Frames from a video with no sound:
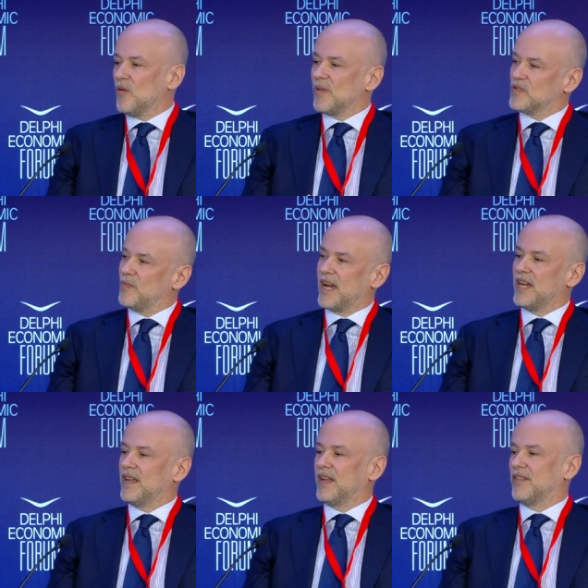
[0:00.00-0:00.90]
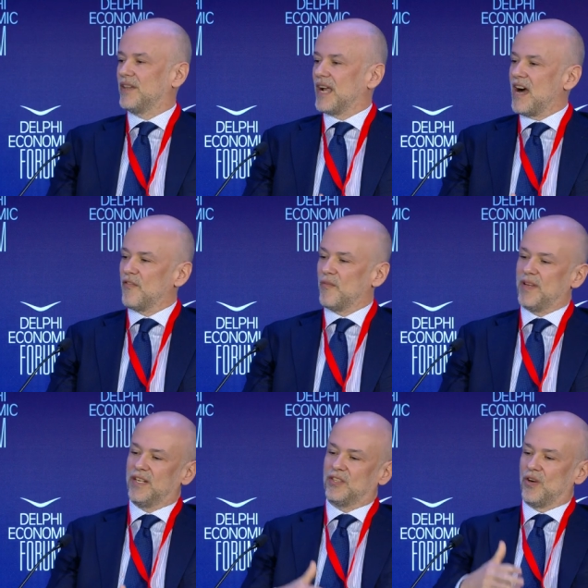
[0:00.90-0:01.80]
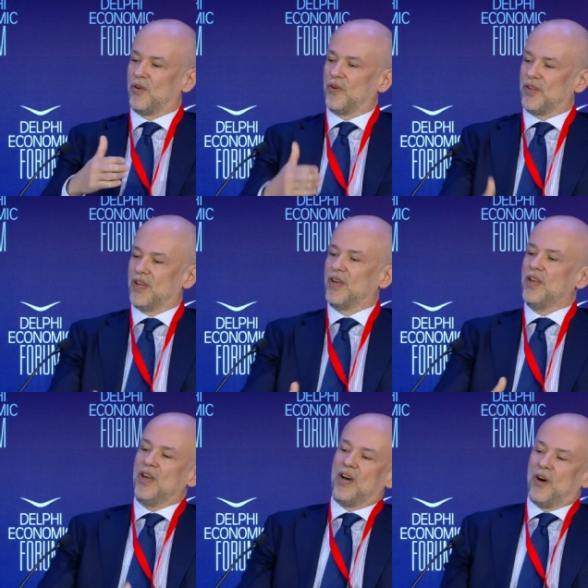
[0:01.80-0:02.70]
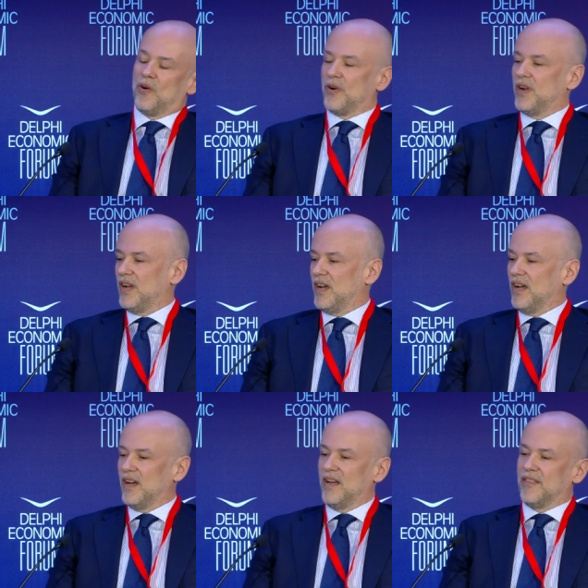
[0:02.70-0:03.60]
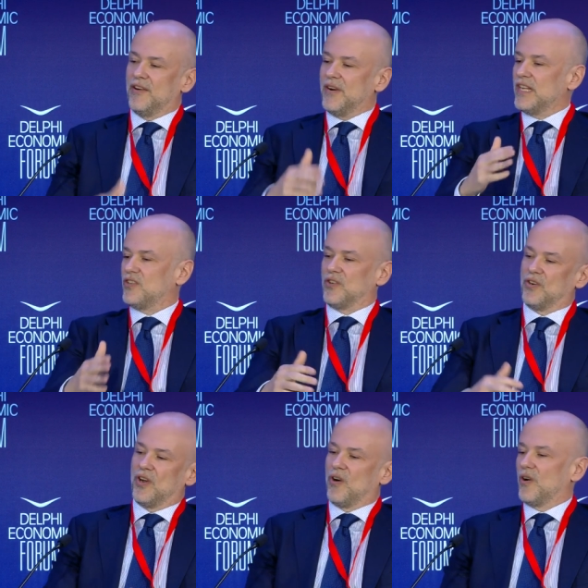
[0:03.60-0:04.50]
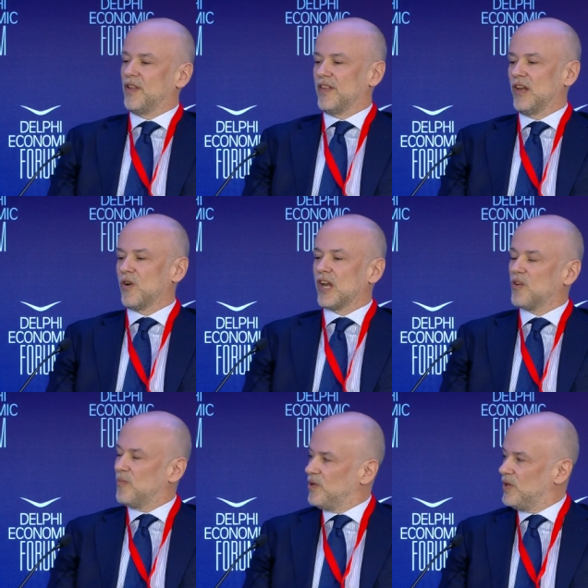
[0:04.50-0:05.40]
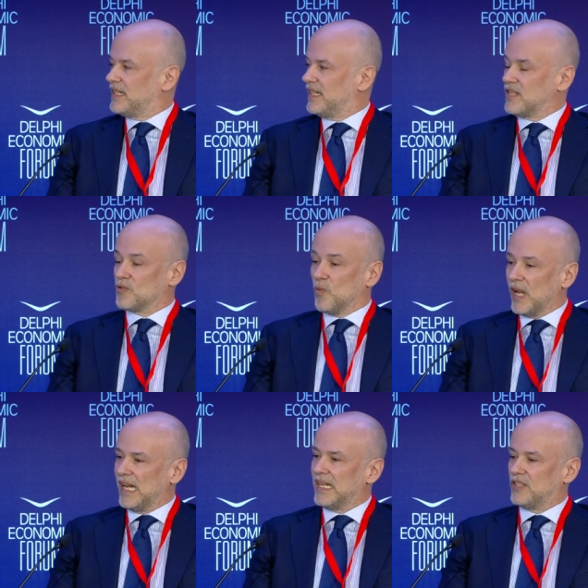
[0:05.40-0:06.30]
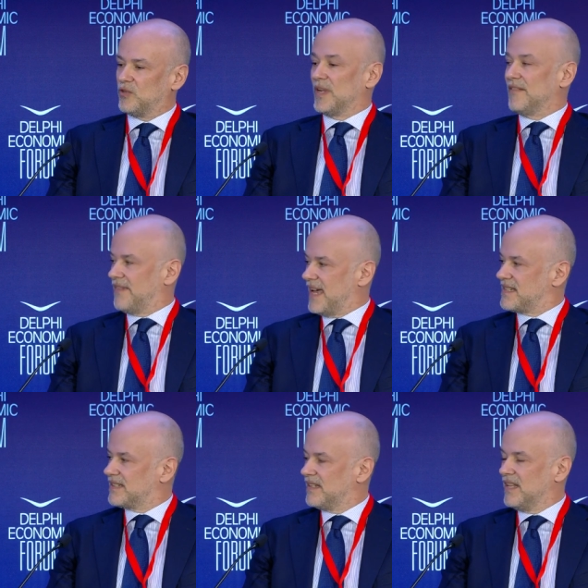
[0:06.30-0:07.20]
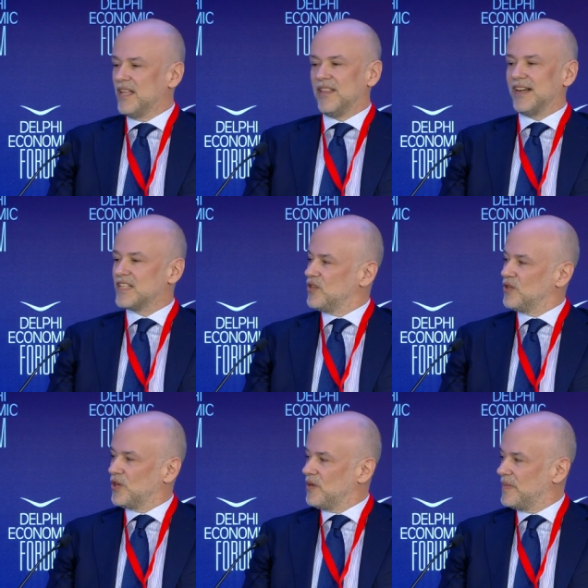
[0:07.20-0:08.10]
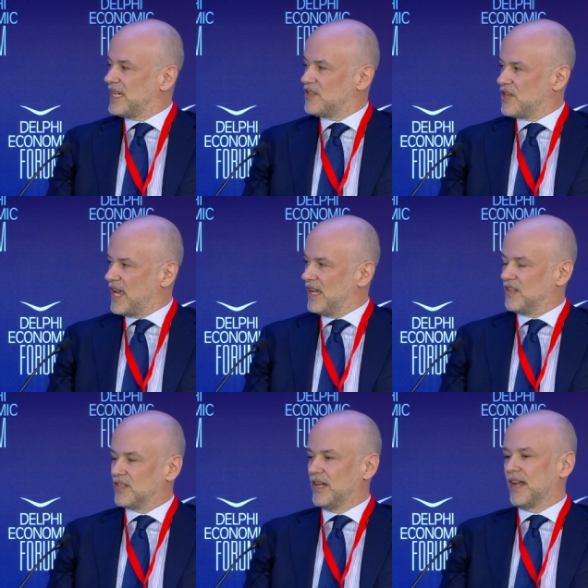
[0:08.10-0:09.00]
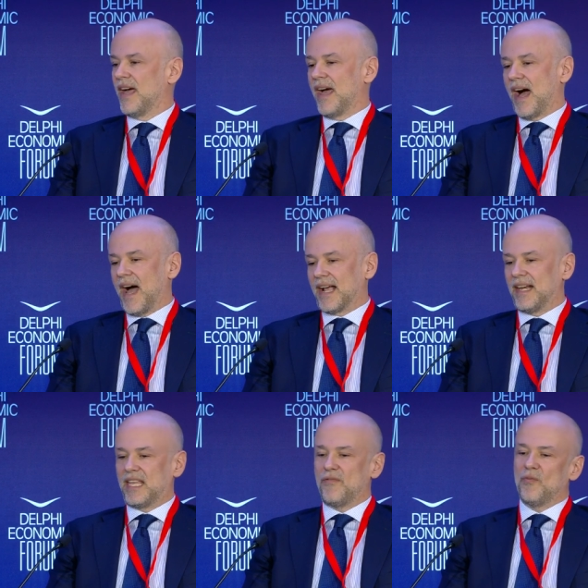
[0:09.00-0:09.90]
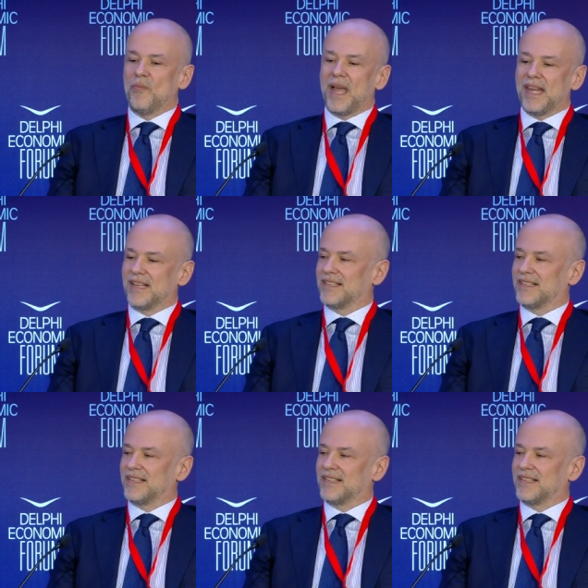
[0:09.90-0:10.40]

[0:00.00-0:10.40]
how much money the government or the, or, uh, the region or the local community is willing to invest, there is not going to be a change. And I can give you many